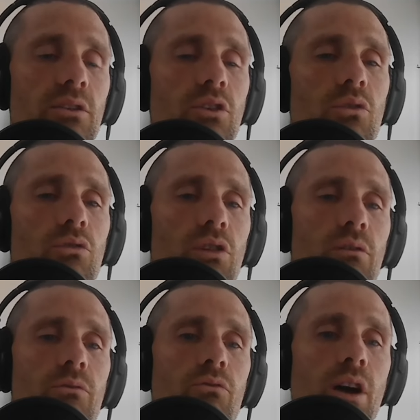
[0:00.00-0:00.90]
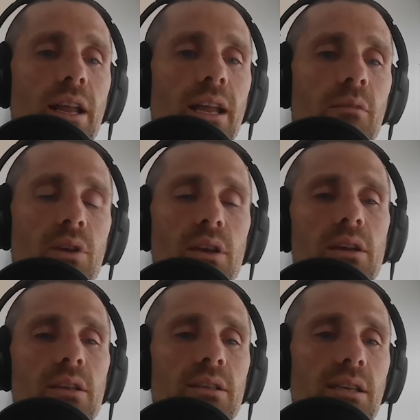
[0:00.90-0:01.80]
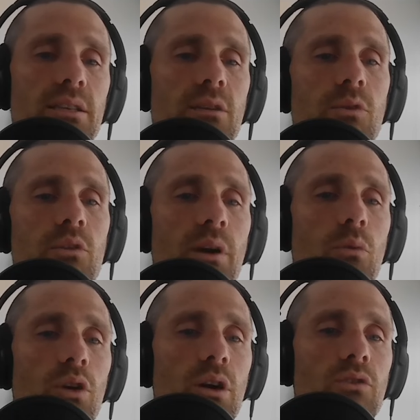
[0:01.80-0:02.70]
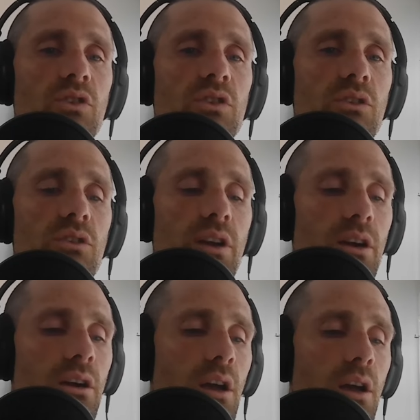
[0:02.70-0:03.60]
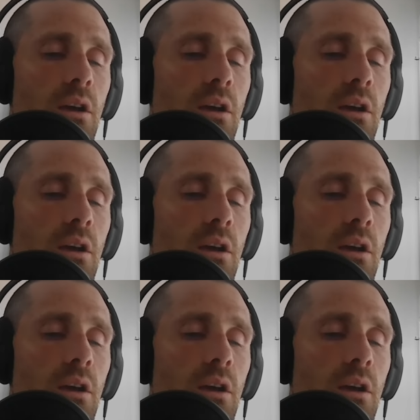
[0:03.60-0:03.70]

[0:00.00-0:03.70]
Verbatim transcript: the goal of running and being consistent with my workouts is still there